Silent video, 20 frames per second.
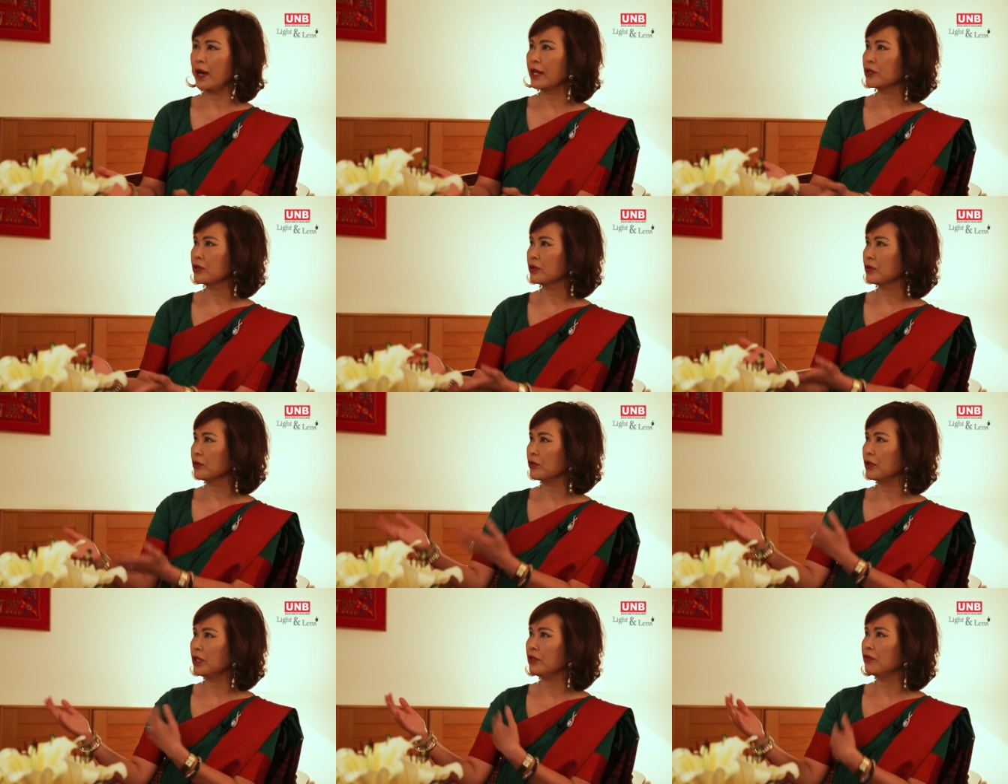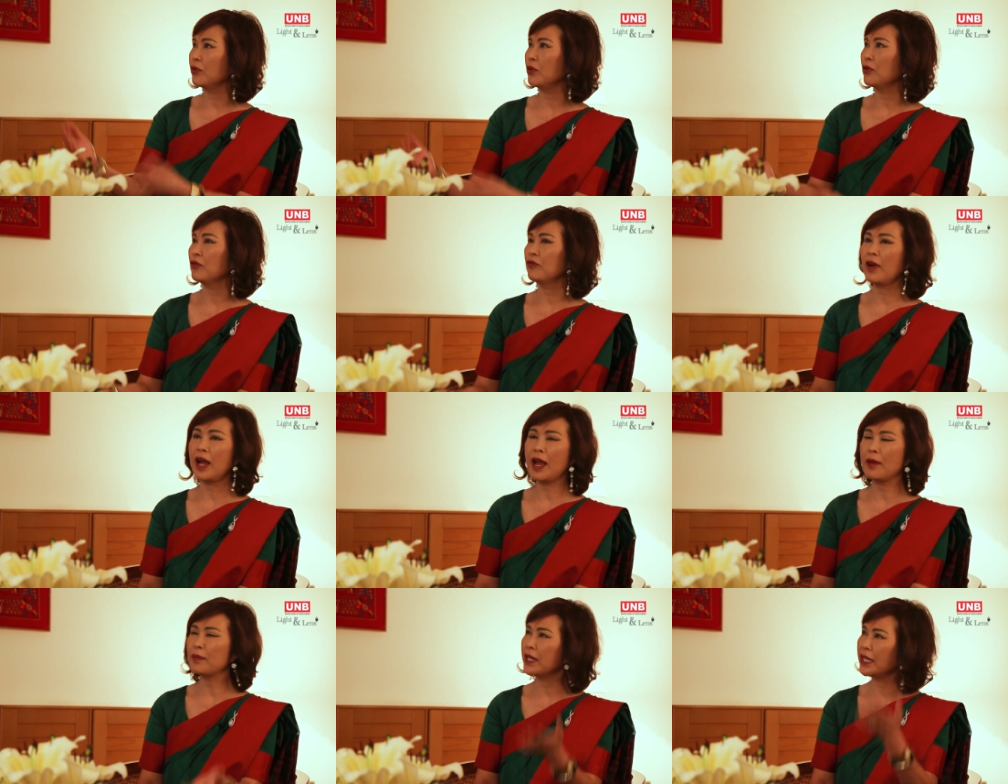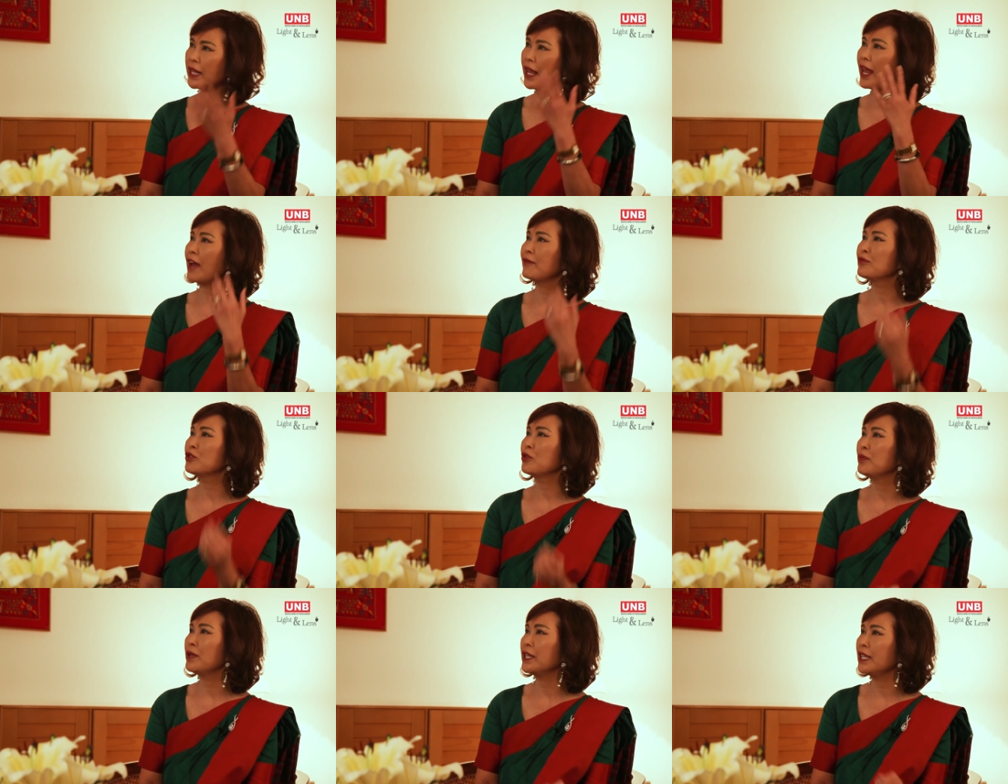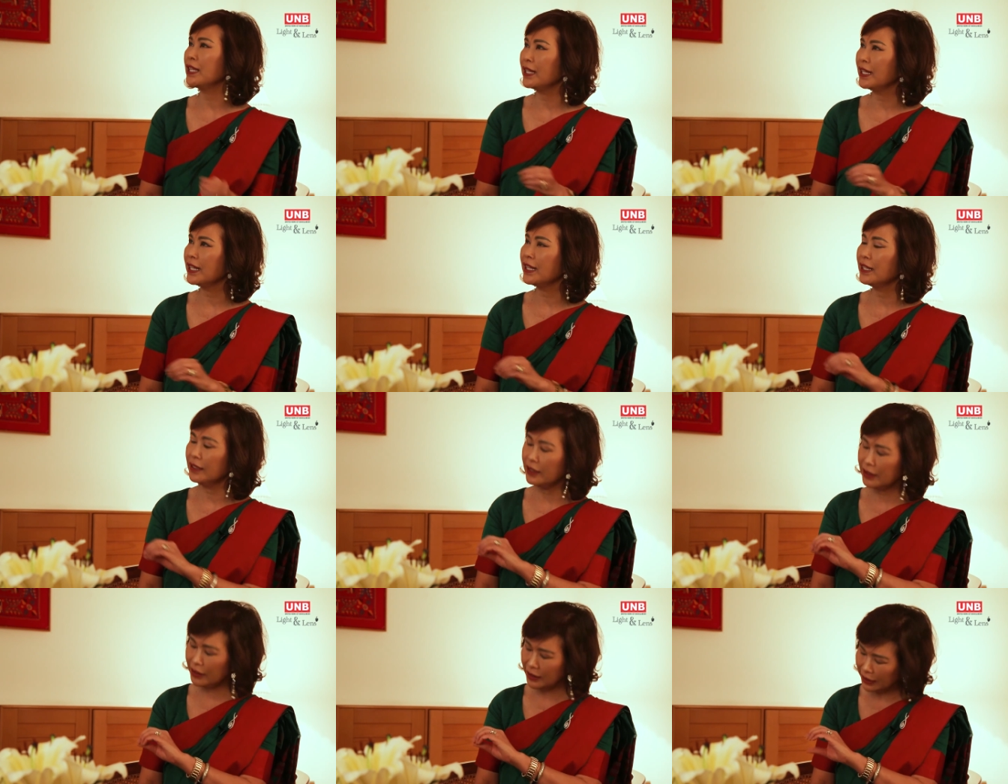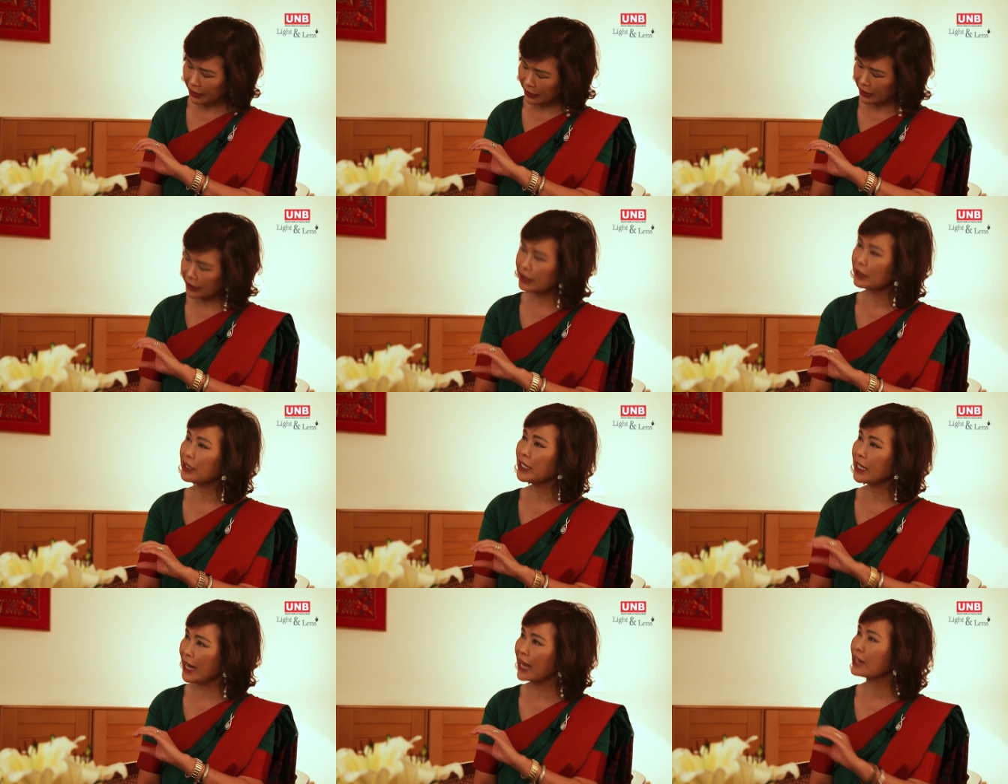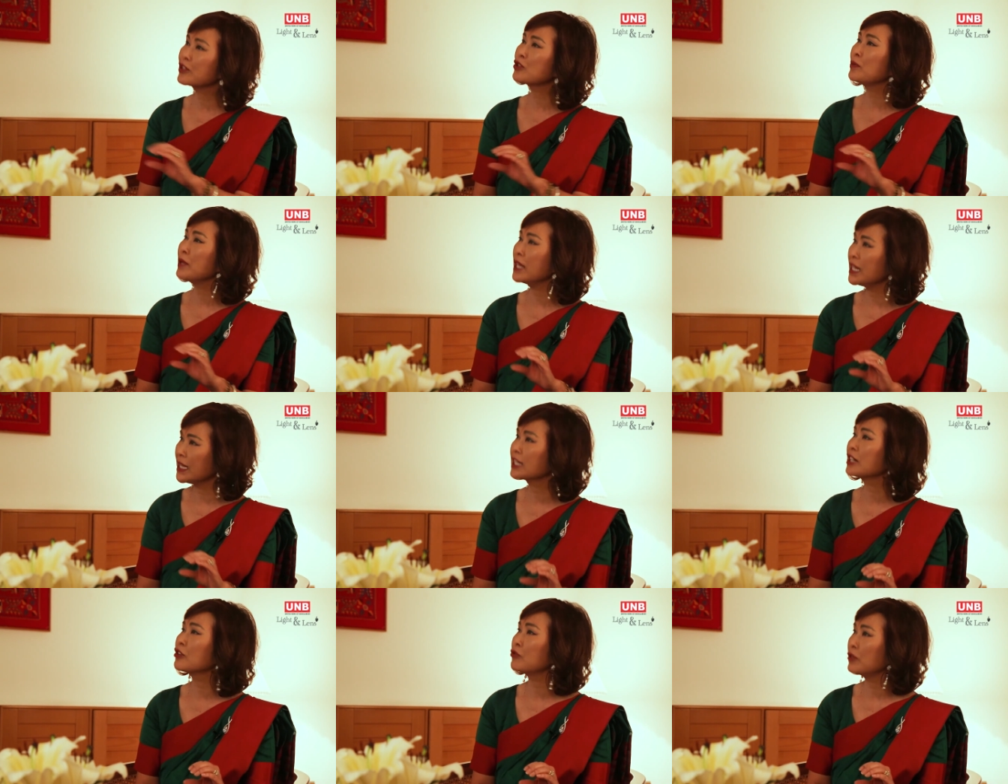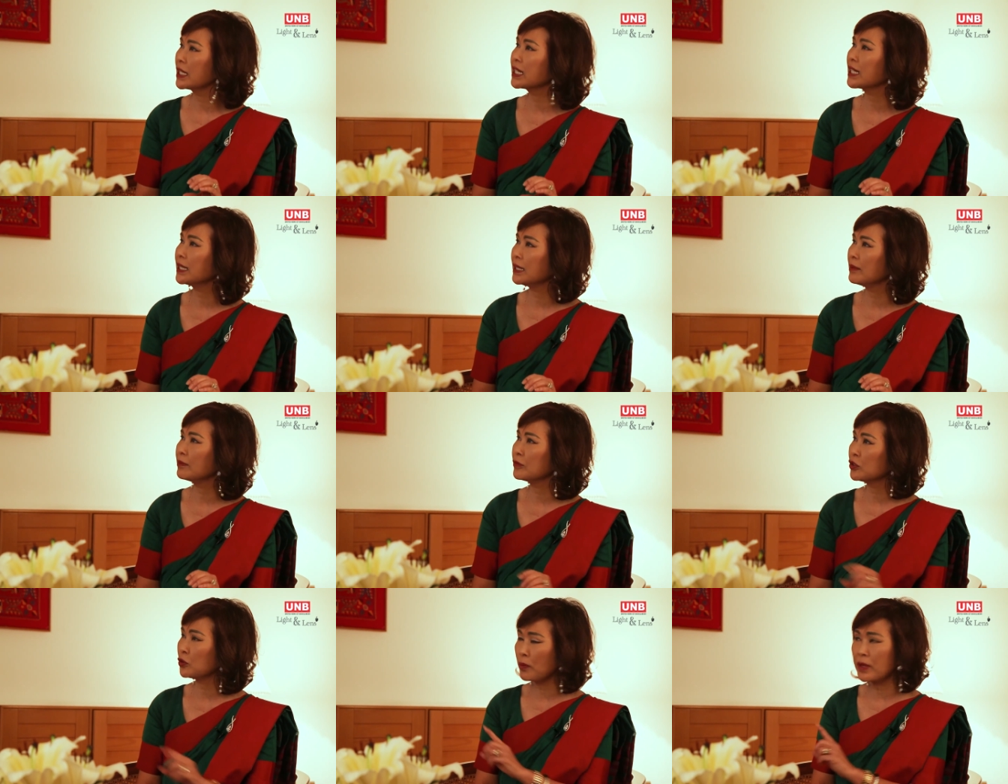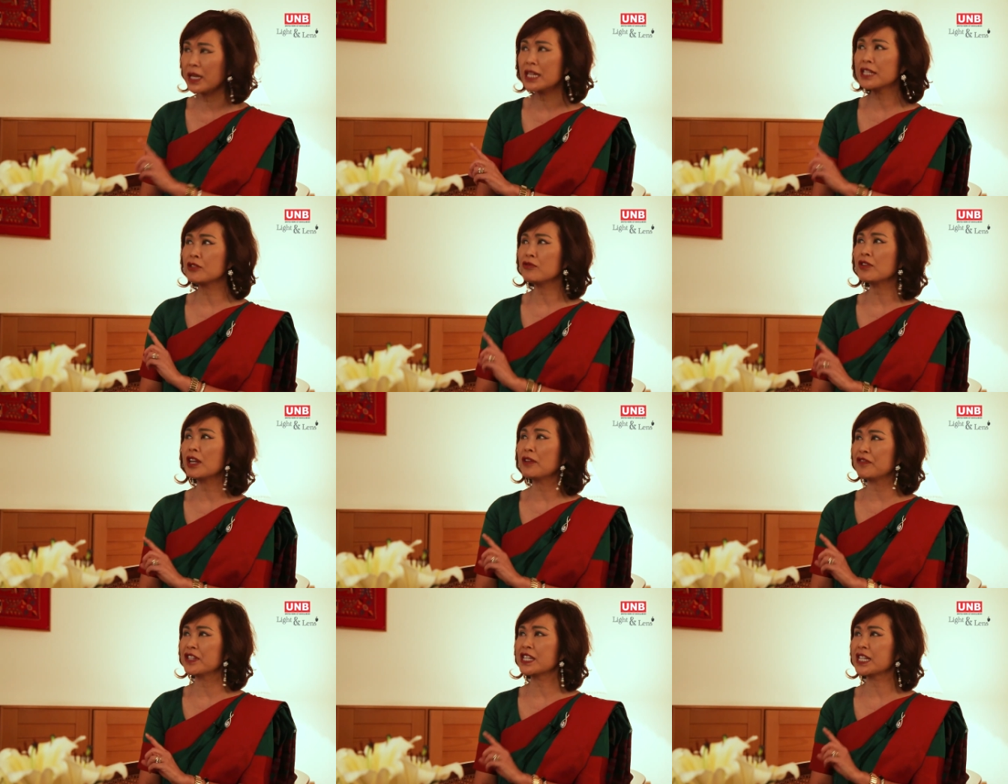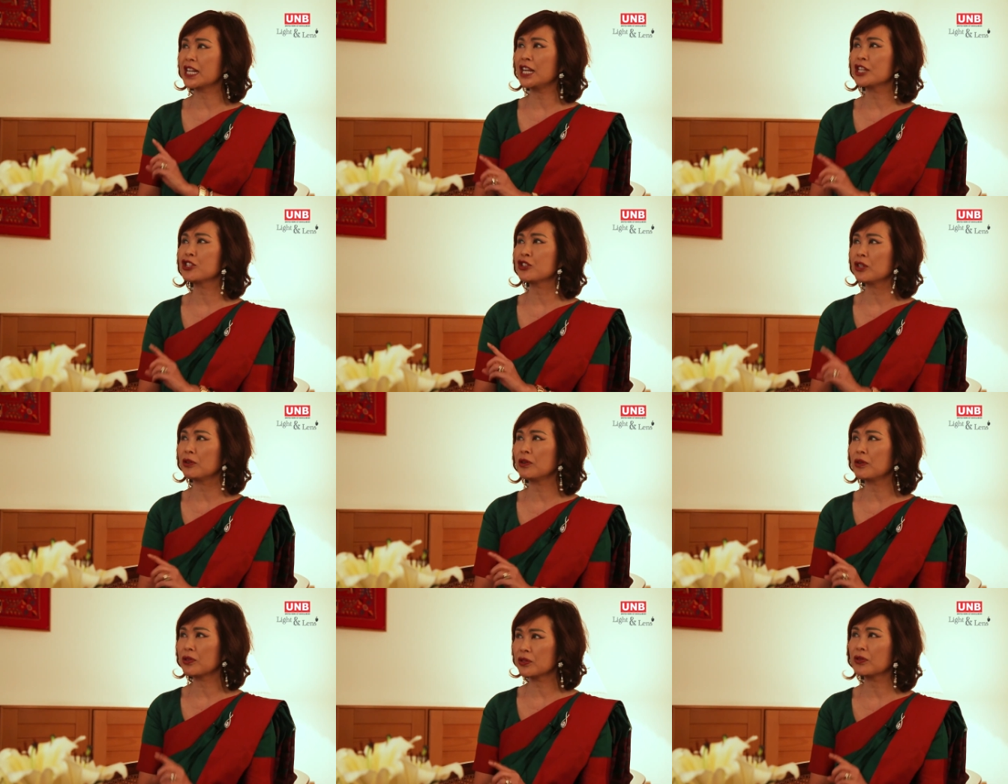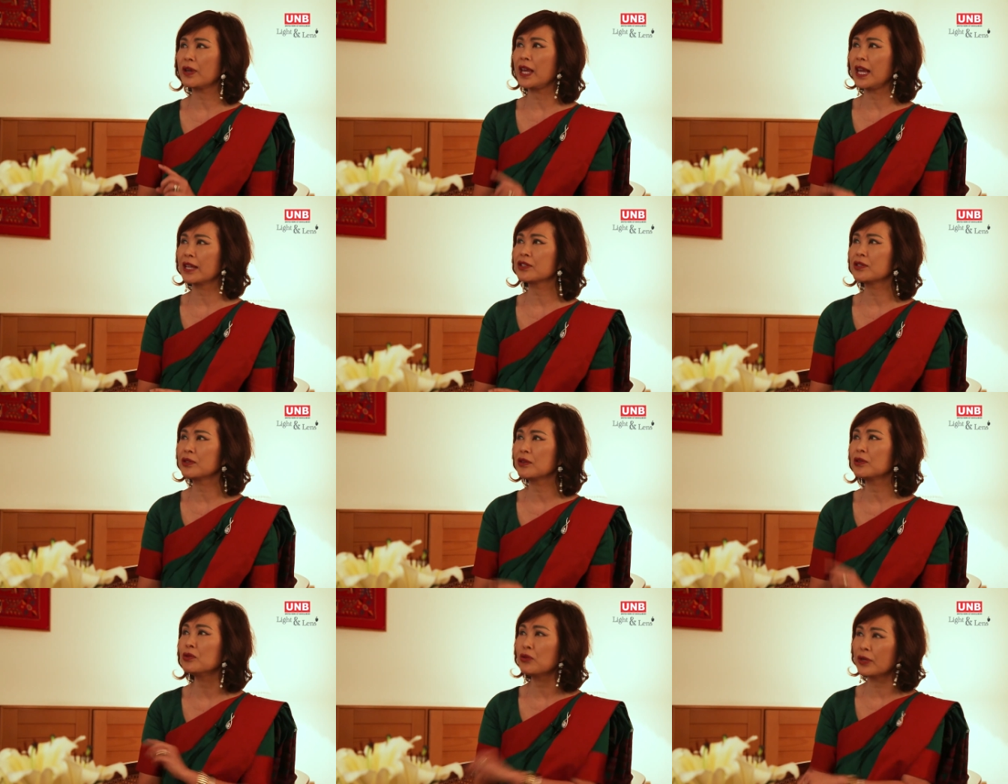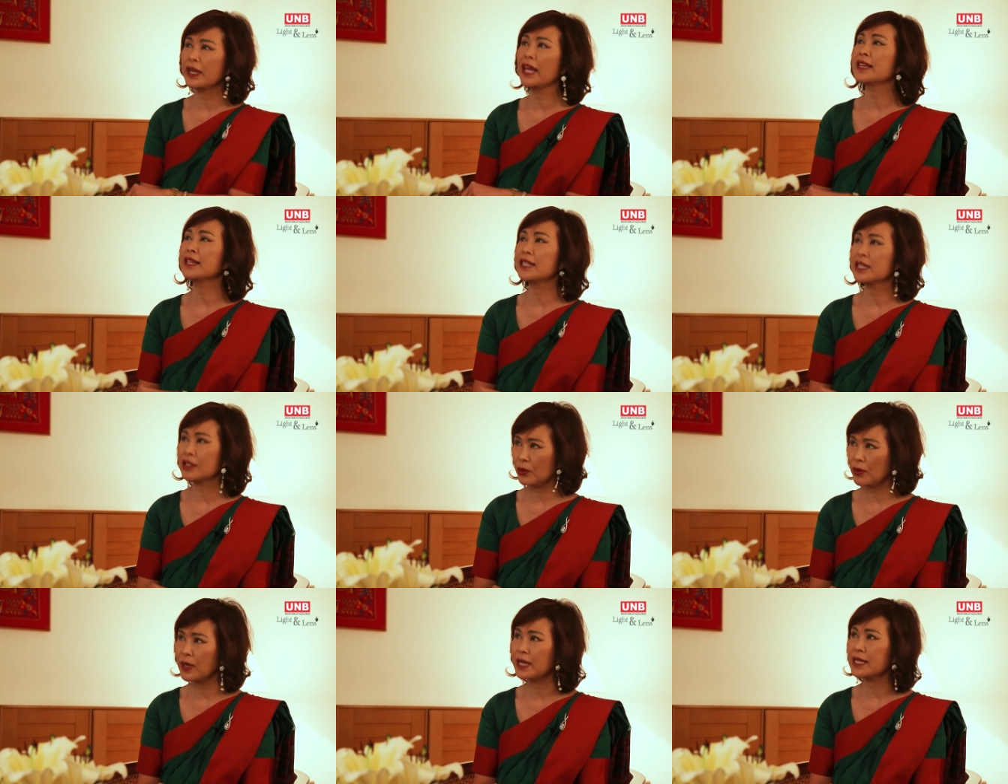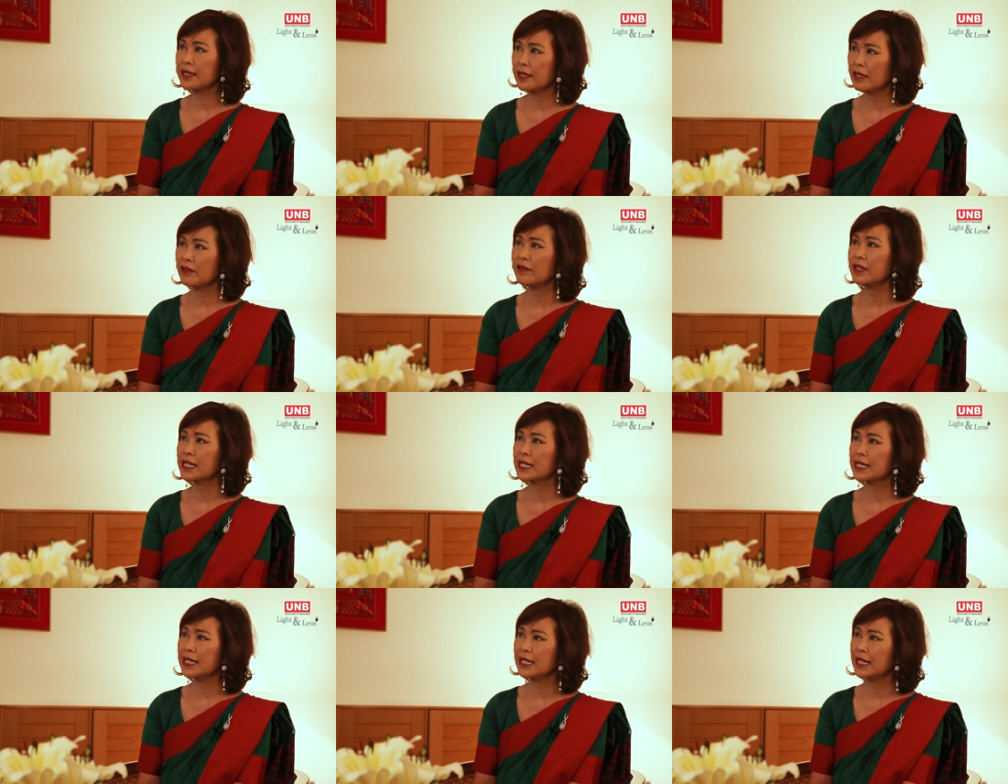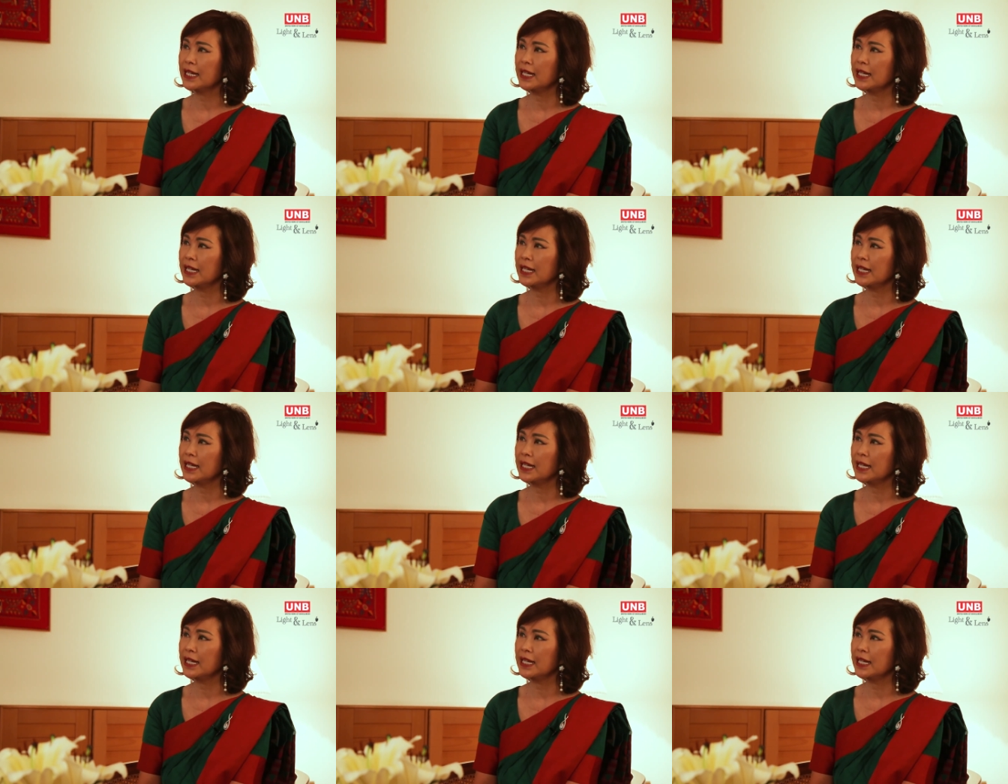2, 3, 4, 5. I mean, it has to be in the curriculum. So Ministry of Education also has to look at this quite seriously.